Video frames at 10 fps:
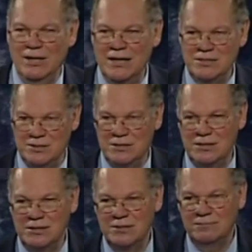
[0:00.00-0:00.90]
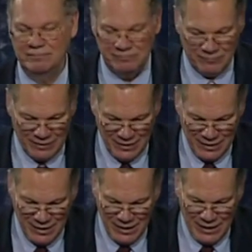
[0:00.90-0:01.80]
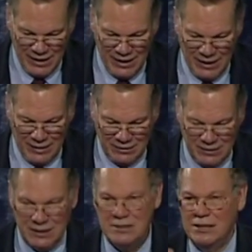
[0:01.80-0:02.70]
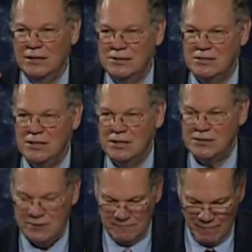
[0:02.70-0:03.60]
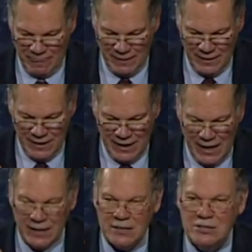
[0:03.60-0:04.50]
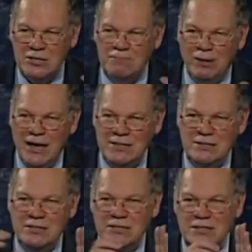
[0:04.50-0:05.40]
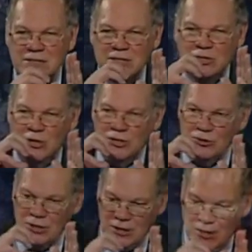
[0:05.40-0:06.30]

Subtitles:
blastocyst. And it is like a cyst. And it's this blastocyst that's going to